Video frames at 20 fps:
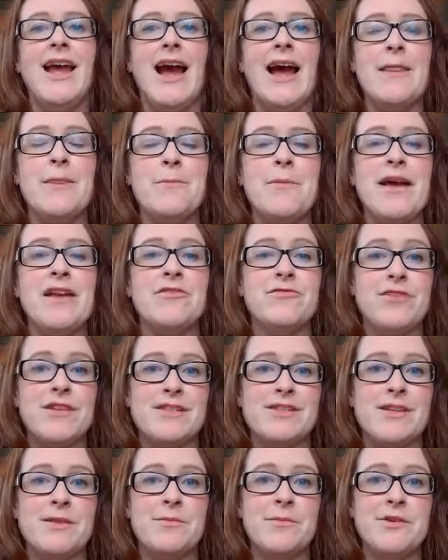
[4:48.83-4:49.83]
and the
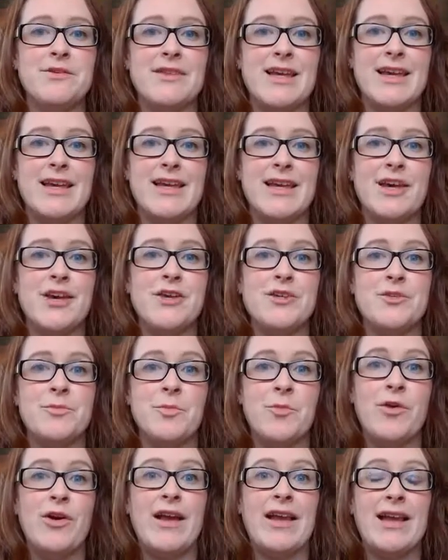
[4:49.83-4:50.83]
benefits that music could
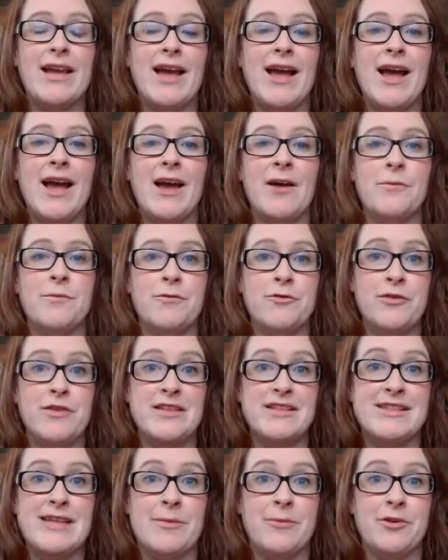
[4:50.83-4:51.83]
bring for
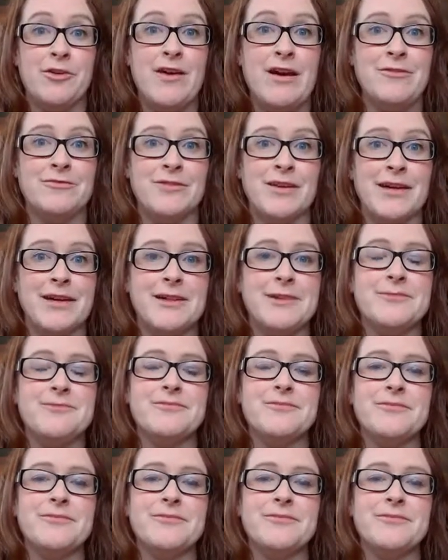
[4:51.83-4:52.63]
this demographic.